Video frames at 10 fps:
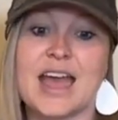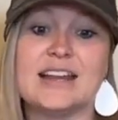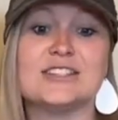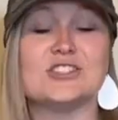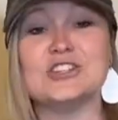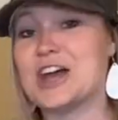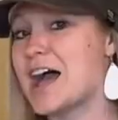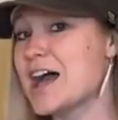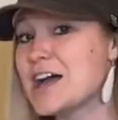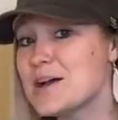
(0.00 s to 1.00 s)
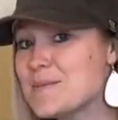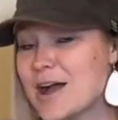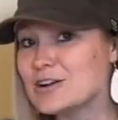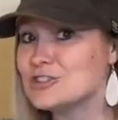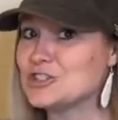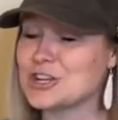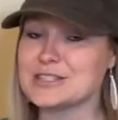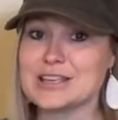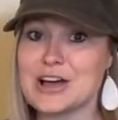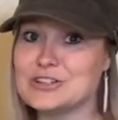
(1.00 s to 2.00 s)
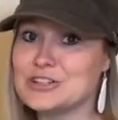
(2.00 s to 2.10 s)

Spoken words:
And it's not about just how